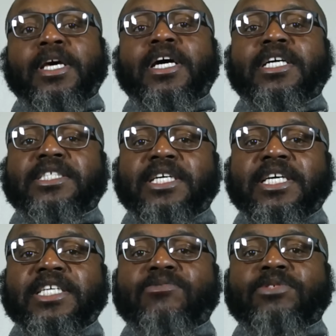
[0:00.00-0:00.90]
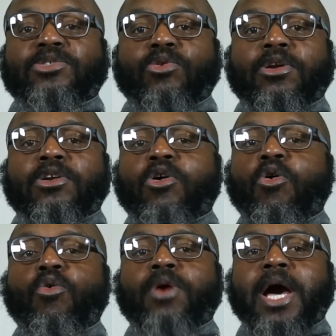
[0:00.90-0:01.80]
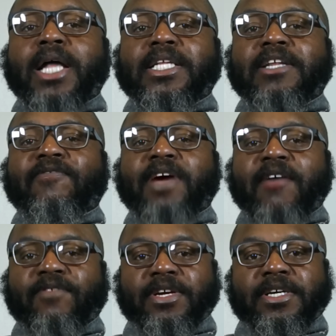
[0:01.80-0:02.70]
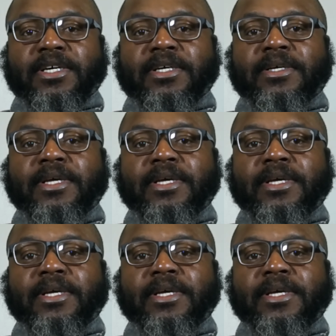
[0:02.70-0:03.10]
until each resort on the whole continent of Africa